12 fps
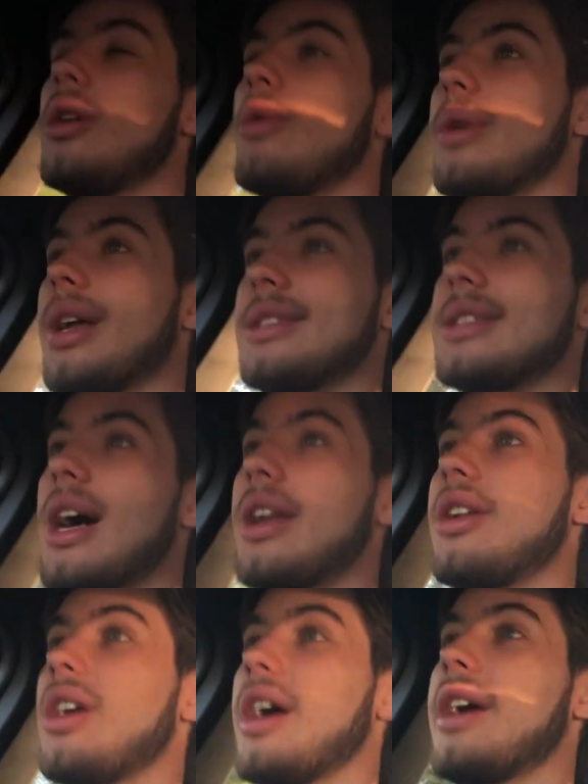When I
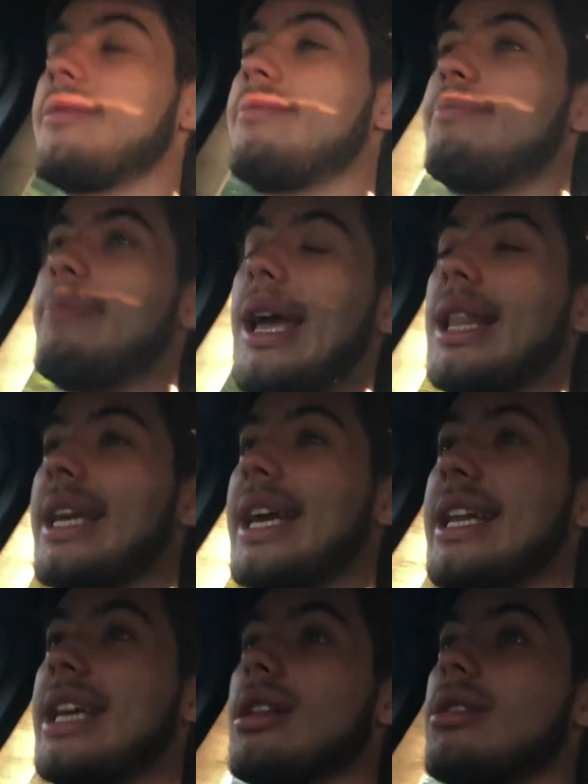started, I had barely
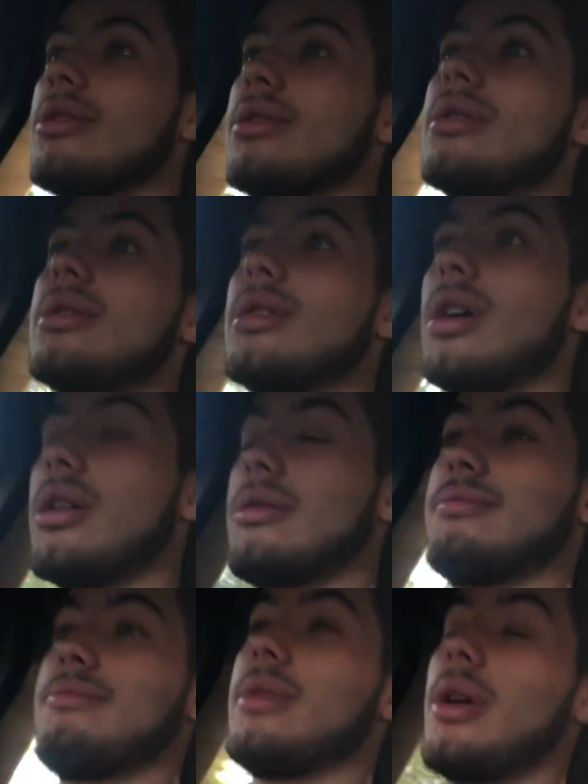any clue. I
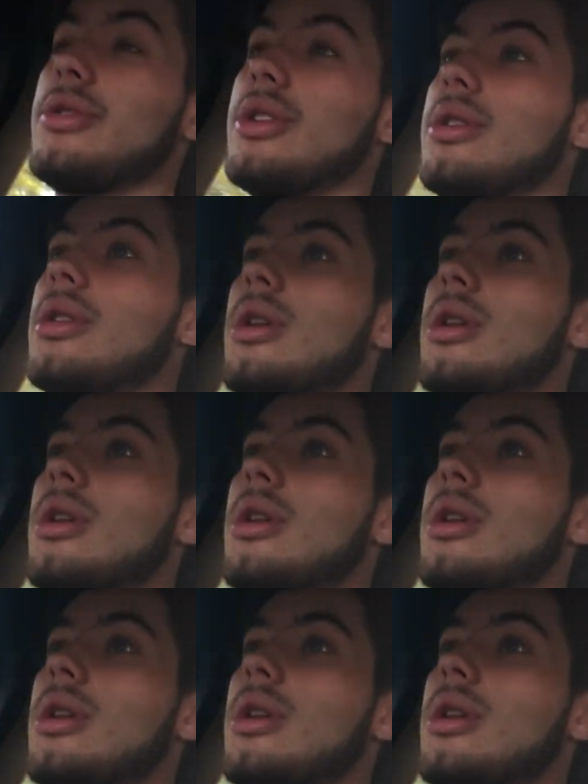was a